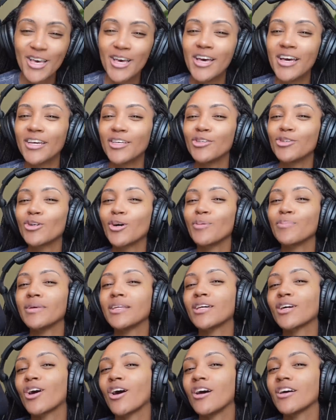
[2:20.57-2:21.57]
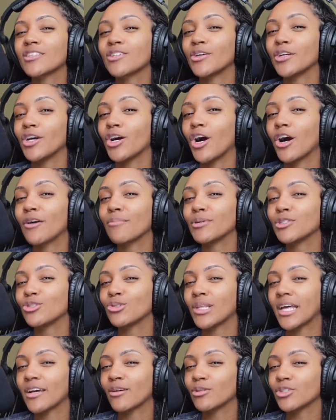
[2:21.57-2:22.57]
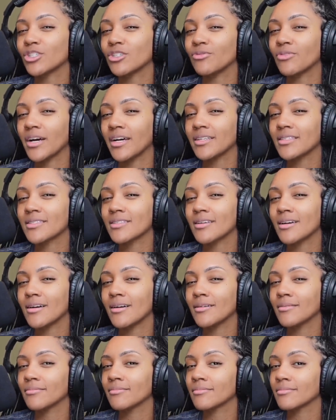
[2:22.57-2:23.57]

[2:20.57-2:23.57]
You don't mean to cause her any harm, but you like when she fights, Tom?